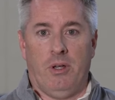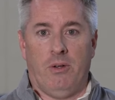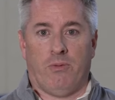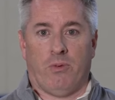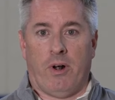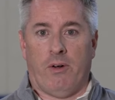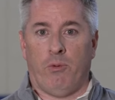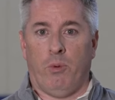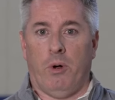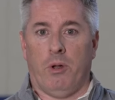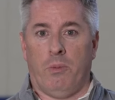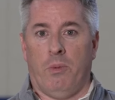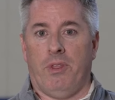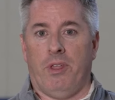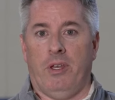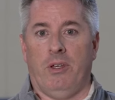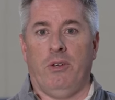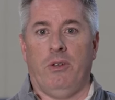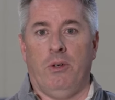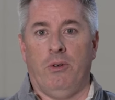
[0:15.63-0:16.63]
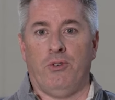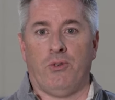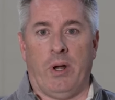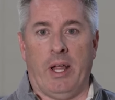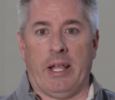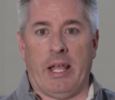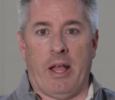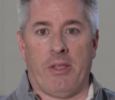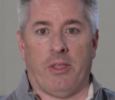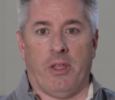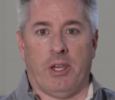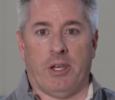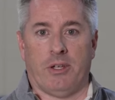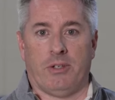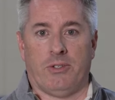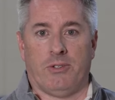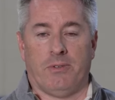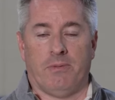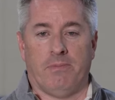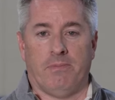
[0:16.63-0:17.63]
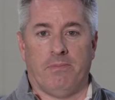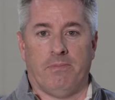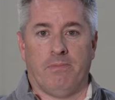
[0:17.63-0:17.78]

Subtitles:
for everyone within Drake Athletics.